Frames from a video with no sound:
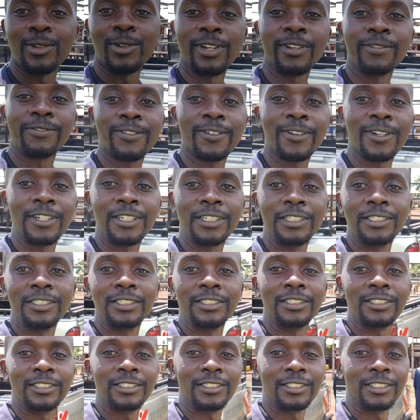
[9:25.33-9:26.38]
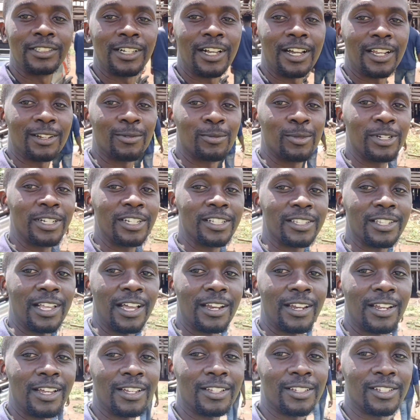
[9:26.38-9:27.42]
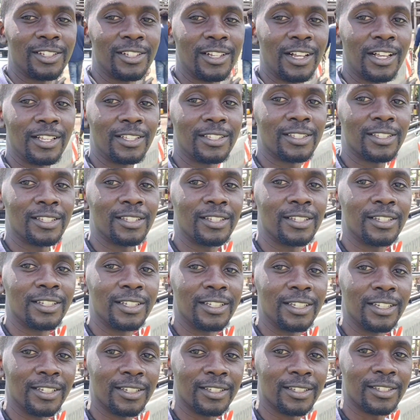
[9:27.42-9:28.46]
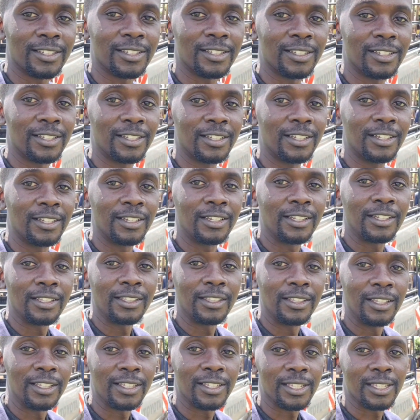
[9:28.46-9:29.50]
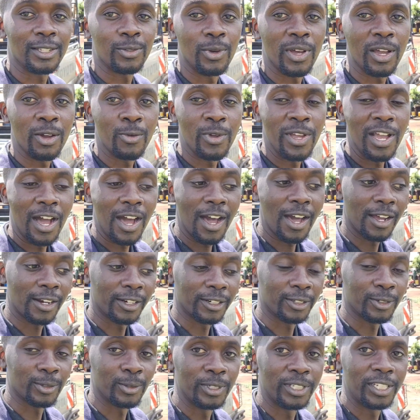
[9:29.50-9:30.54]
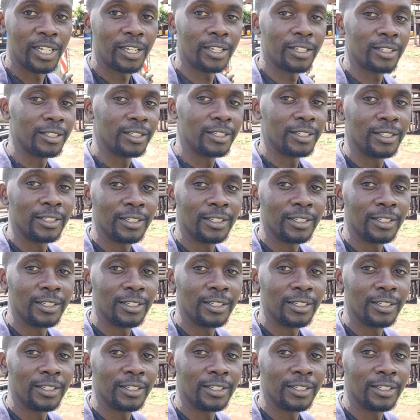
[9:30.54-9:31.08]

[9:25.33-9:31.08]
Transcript: everyone, karibuni sana, as you can see. Yes. This is where we are today.